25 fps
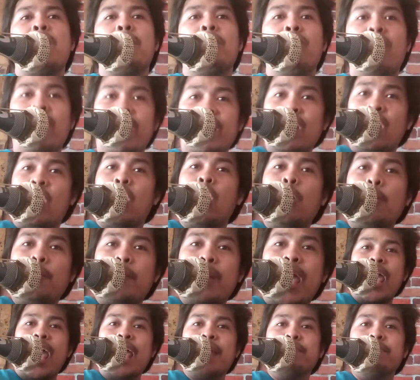bring hope,
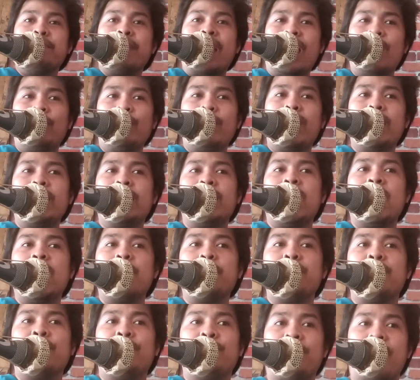and may we keep the